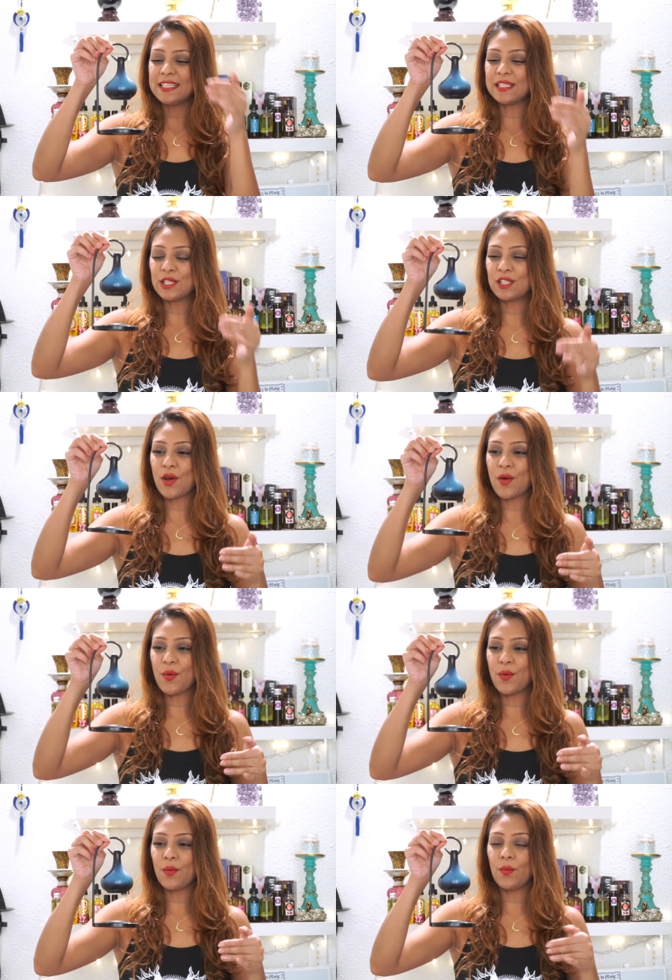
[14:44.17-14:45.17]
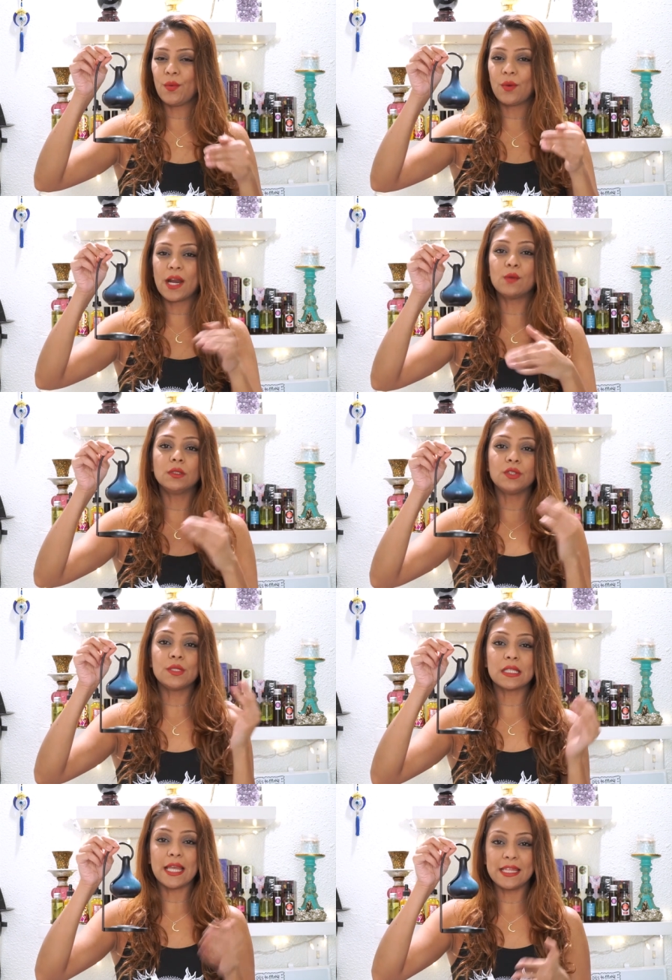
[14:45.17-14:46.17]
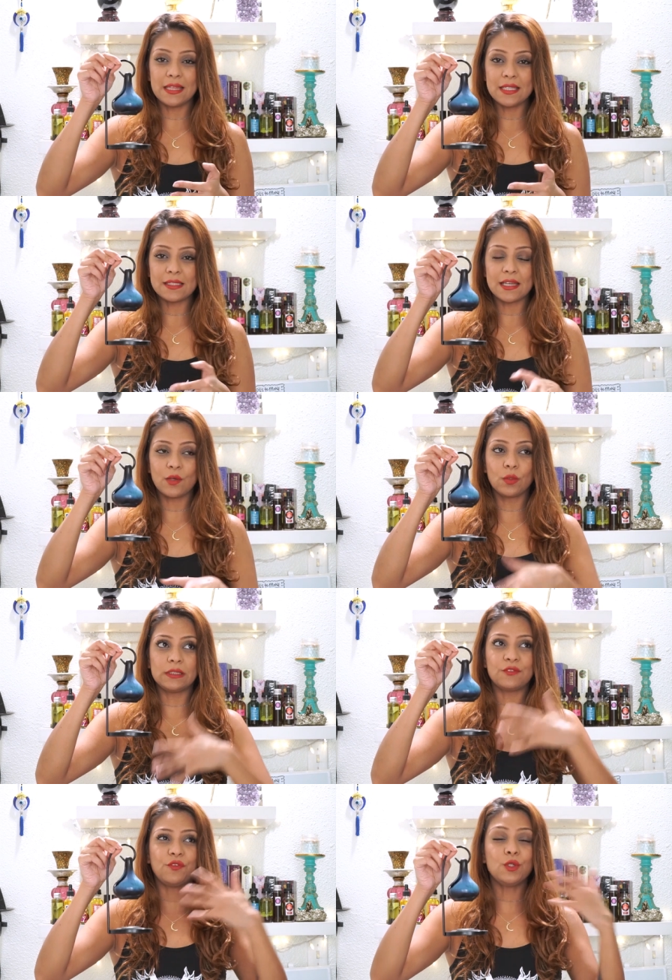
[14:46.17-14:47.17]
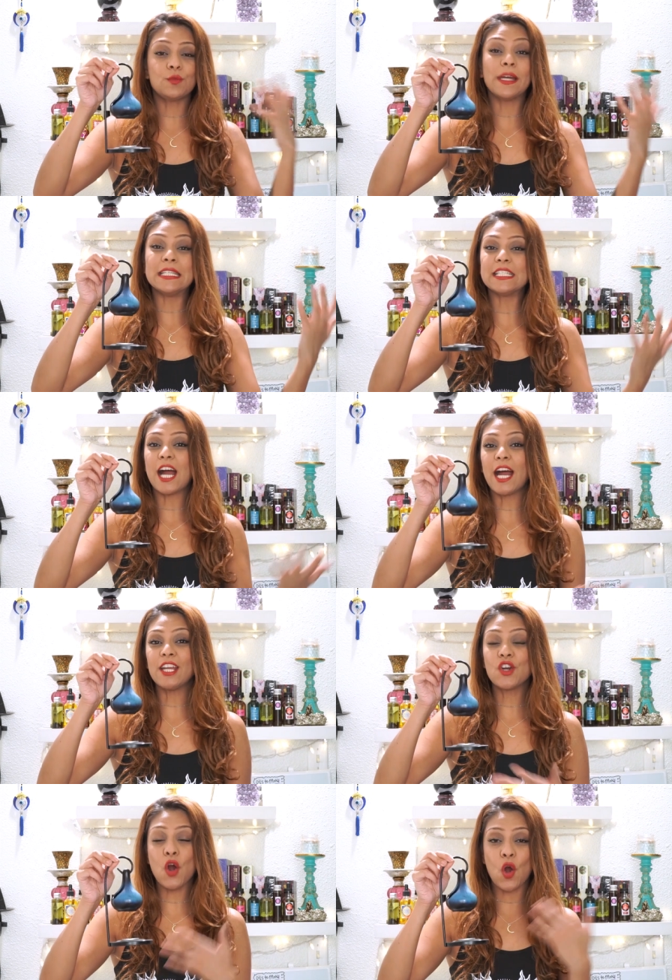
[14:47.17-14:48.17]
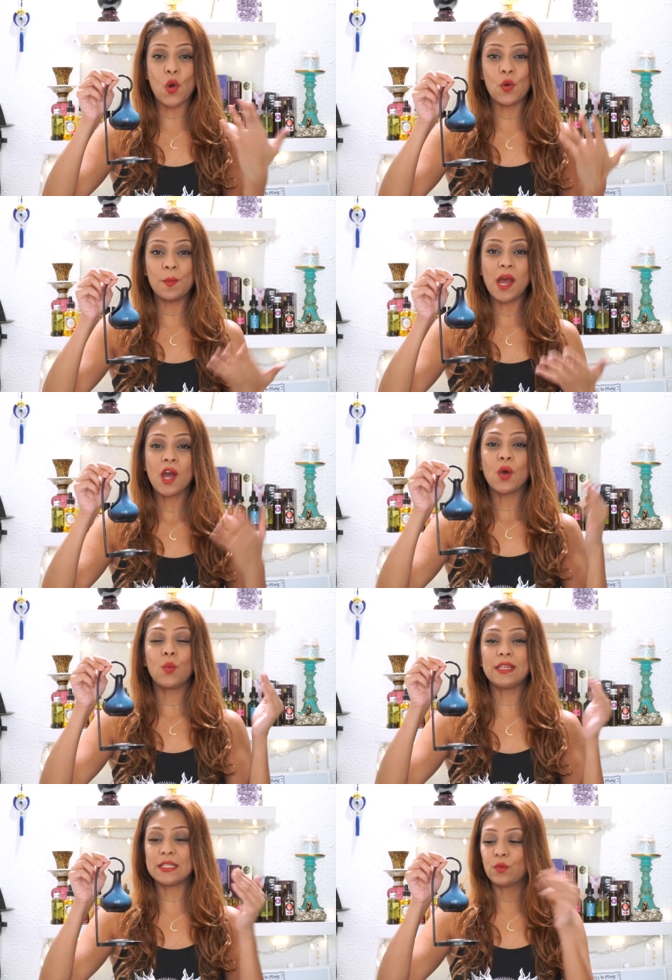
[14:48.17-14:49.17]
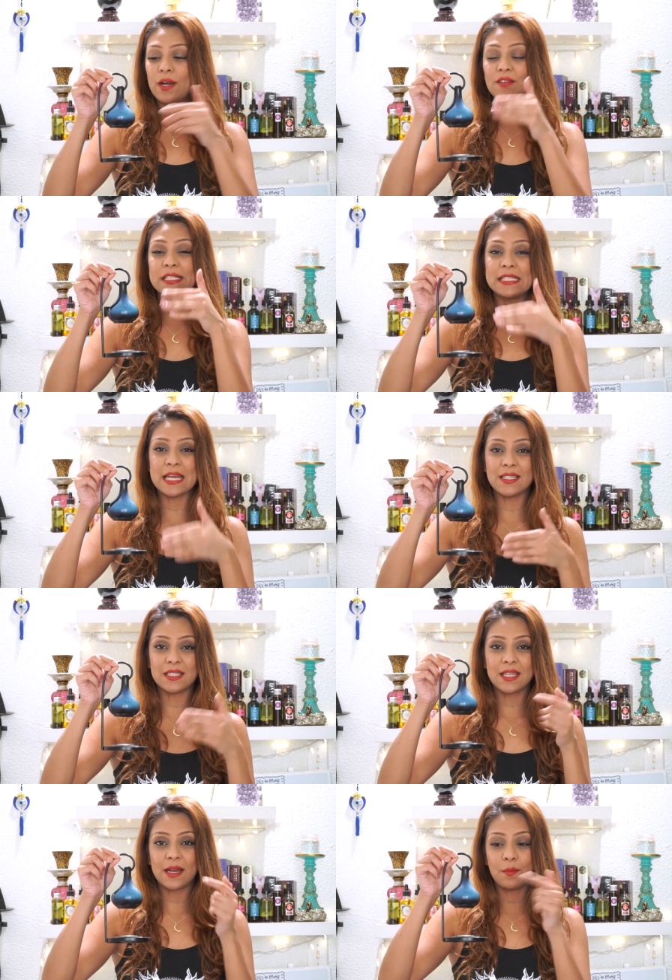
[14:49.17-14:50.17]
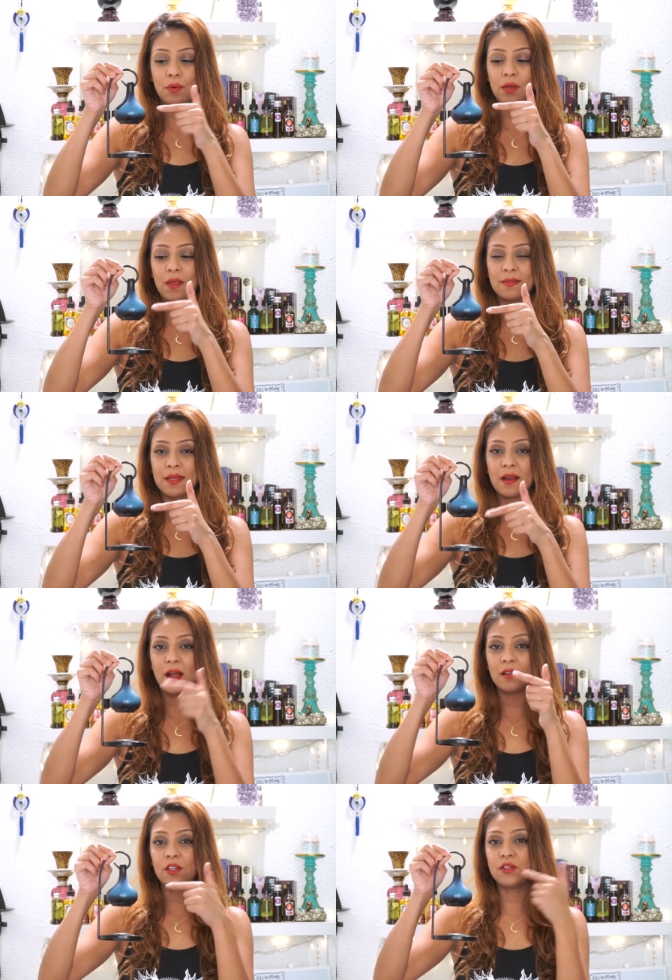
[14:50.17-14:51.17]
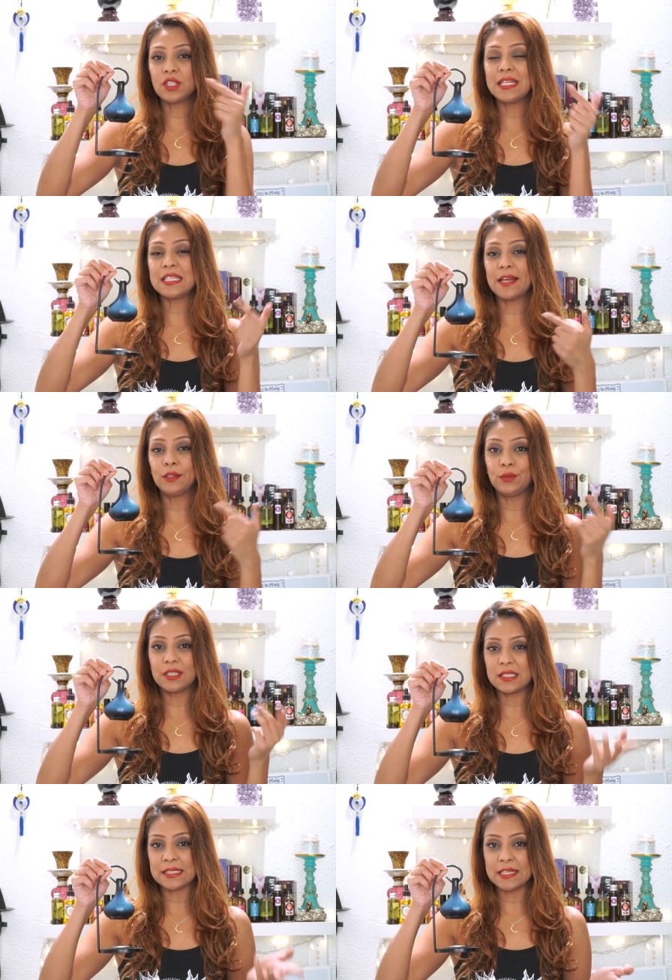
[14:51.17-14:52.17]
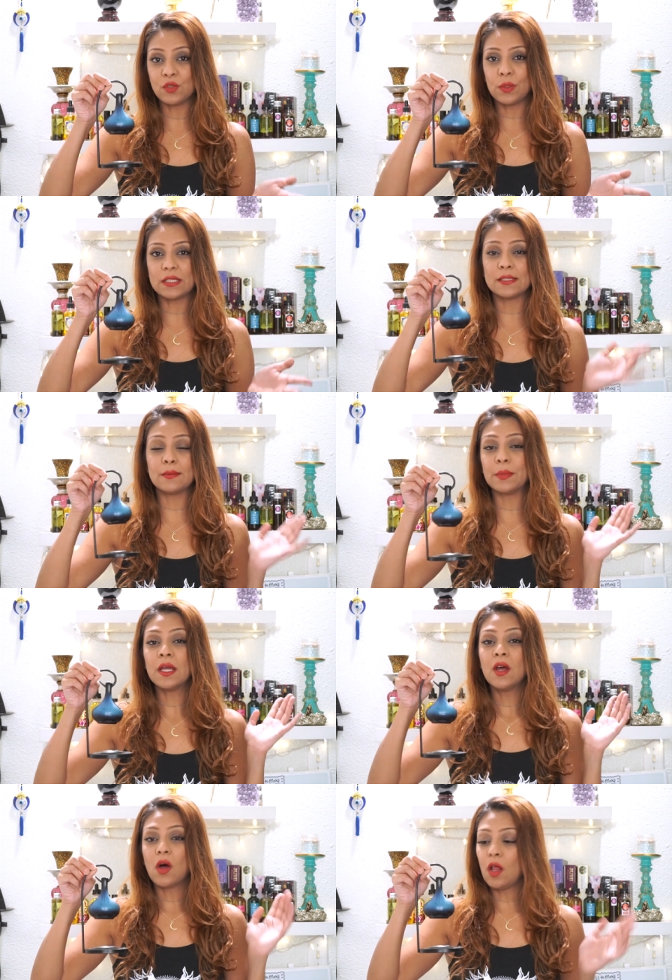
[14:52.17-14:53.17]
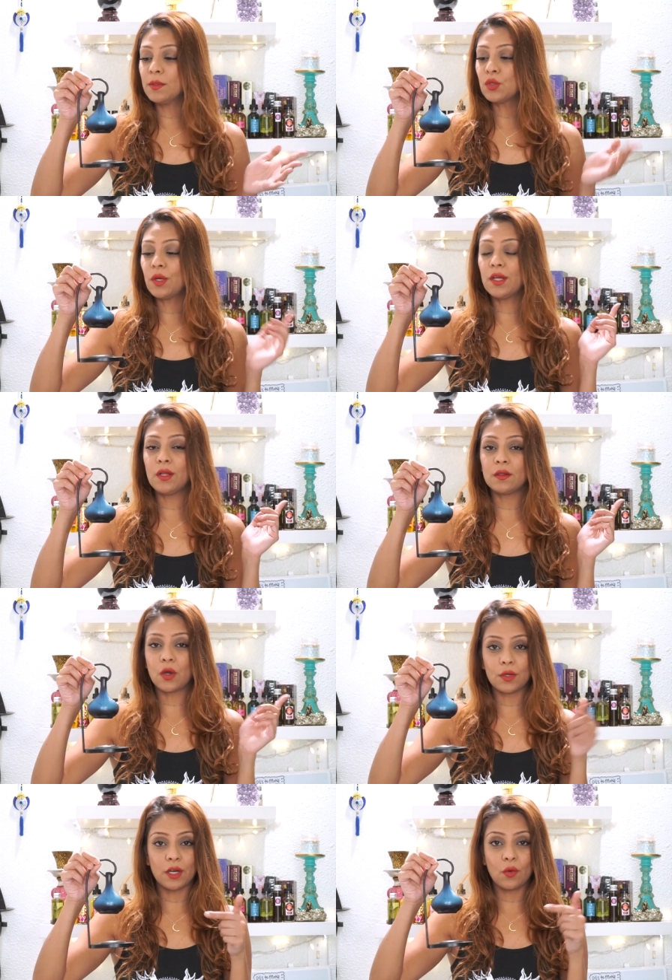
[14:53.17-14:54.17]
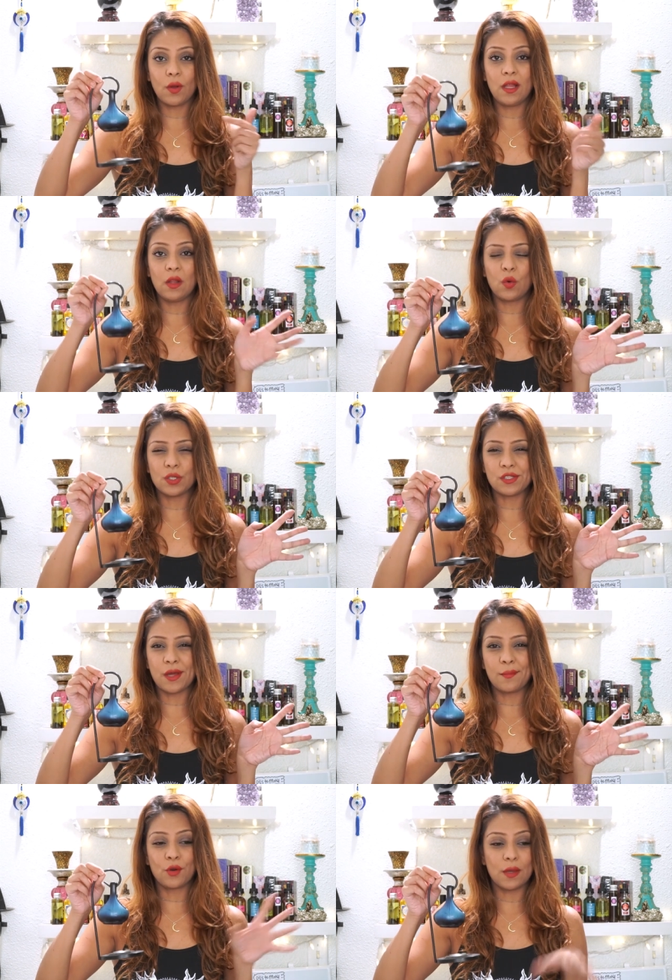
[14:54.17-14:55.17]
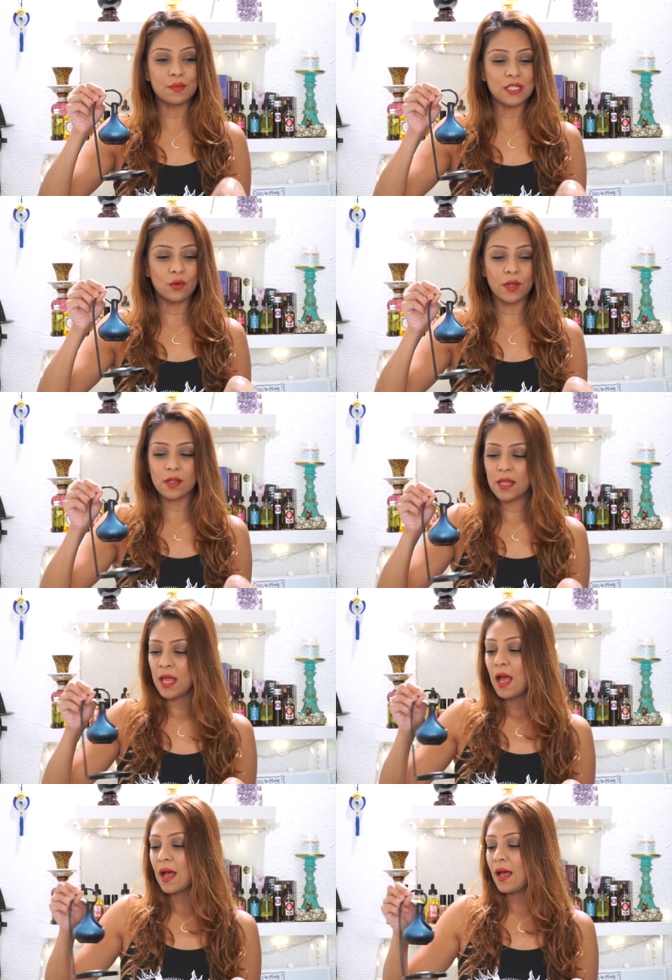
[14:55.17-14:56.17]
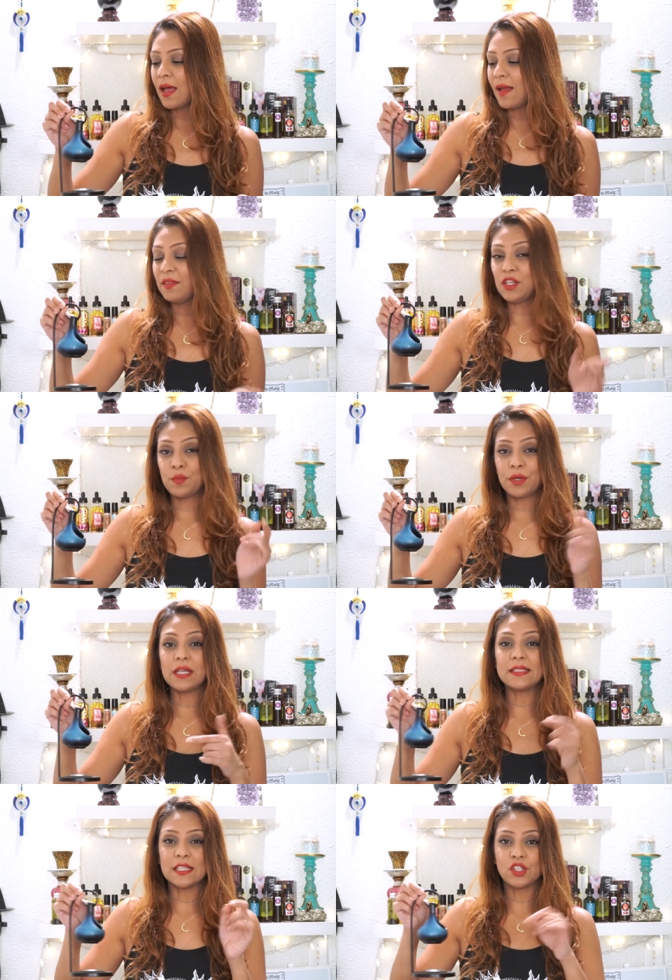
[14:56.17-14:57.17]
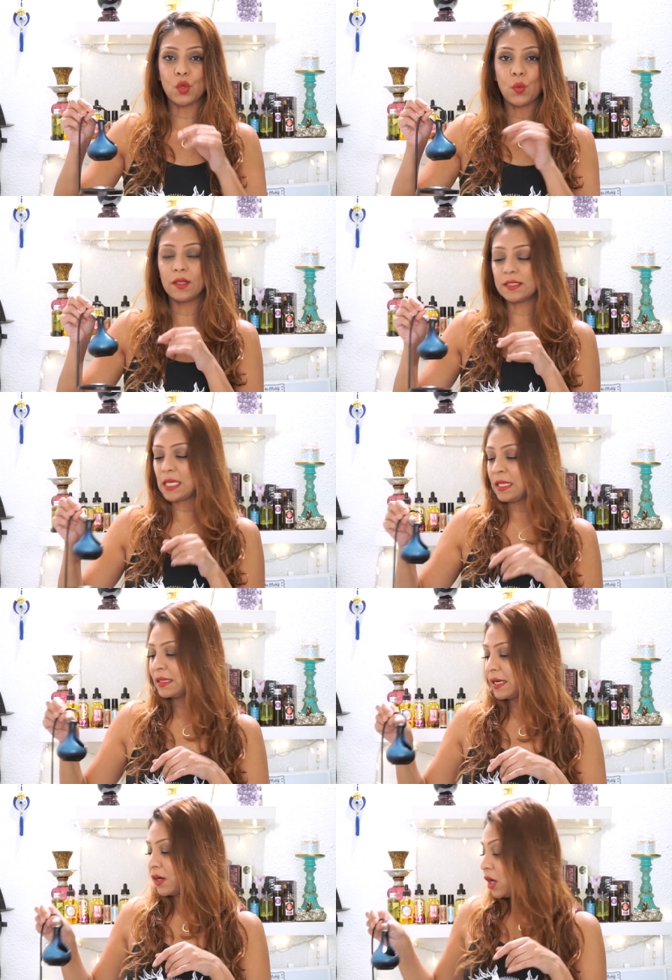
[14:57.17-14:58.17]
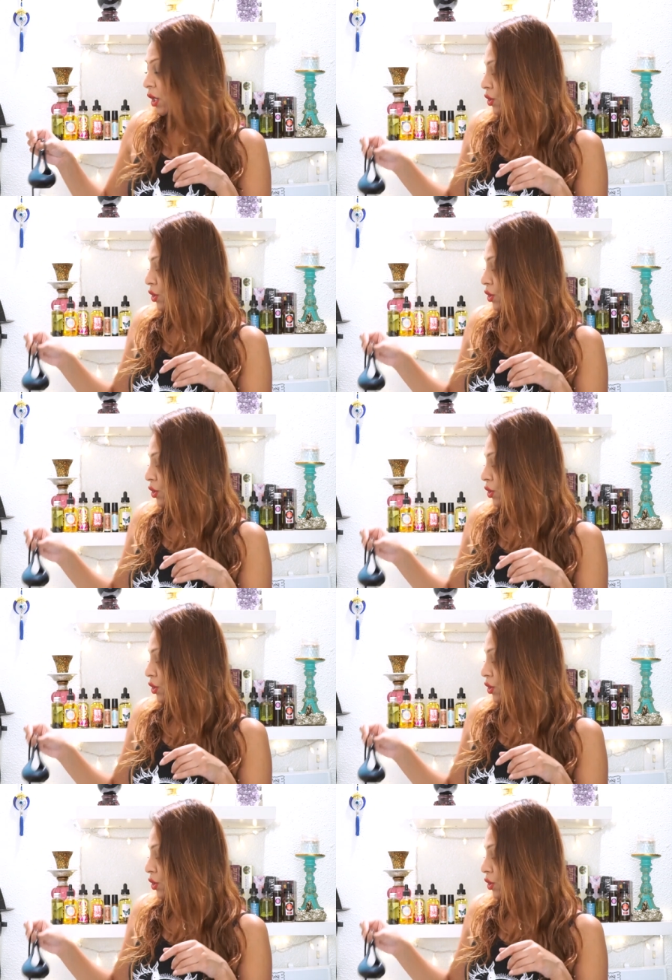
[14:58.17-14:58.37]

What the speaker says: this. So what I will do is light this and it will diffuse my entire home with whatever scent that I put in there. I will usually dilute the scent with some almond oil, coconut oil, or some grapeseed oil. And then you put essential oils in there.